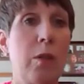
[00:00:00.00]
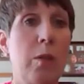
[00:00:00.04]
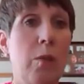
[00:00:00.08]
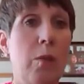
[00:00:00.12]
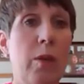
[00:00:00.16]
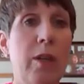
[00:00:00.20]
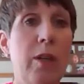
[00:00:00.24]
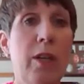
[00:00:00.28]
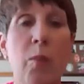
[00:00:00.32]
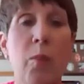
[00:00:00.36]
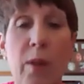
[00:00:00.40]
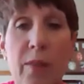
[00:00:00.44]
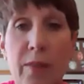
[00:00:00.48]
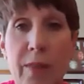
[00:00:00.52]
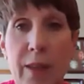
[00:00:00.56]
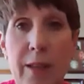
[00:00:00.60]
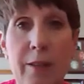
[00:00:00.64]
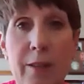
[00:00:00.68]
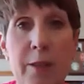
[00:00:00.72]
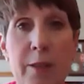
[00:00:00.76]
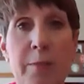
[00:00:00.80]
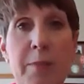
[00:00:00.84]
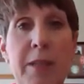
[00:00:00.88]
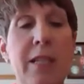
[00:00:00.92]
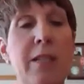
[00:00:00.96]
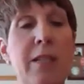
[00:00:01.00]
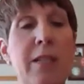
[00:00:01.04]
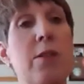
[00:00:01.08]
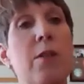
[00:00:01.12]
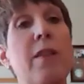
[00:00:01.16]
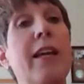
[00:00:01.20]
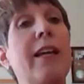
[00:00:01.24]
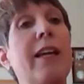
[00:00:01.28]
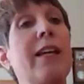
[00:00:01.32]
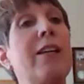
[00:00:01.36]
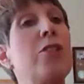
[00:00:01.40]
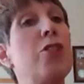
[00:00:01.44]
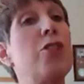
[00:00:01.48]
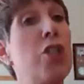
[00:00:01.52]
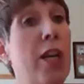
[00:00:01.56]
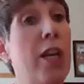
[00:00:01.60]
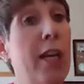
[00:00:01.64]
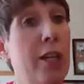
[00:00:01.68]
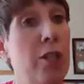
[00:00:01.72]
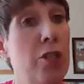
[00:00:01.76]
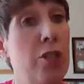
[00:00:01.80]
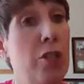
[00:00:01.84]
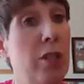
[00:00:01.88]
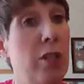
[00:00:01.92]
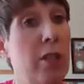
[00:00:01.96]
what do you want that to be? So they can
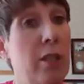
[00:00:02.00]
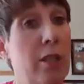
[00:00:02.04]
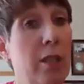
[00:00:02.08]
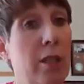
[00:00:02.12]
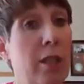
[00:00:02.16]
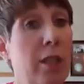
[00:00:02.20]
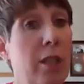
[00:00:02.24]
change it.